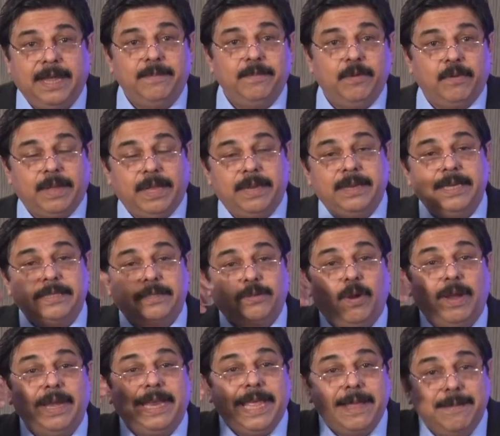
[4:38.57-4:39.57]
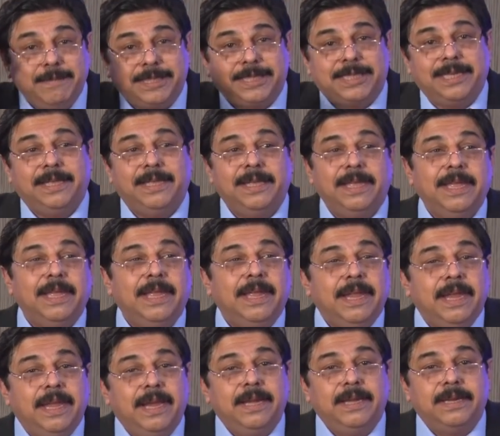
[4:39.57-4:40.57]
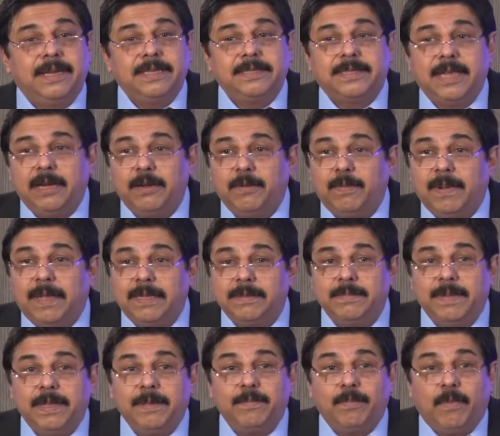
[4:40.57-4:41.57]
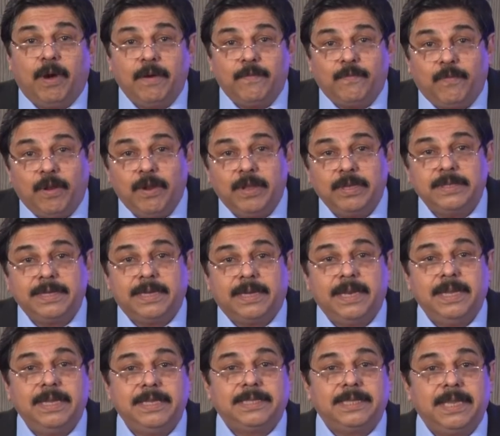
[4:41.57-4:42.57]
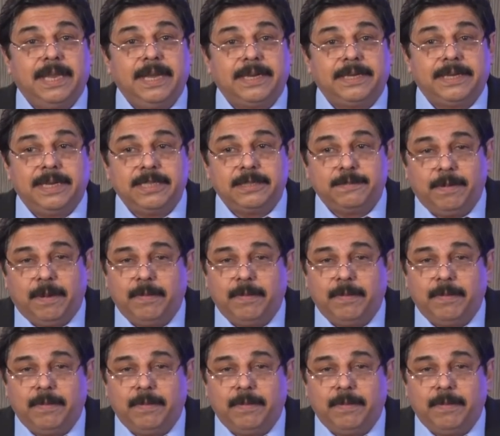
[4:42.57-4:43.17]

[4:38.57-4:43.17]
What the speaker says: You can, it's called IMSI, intracytoplasmic morphologically selected sperm.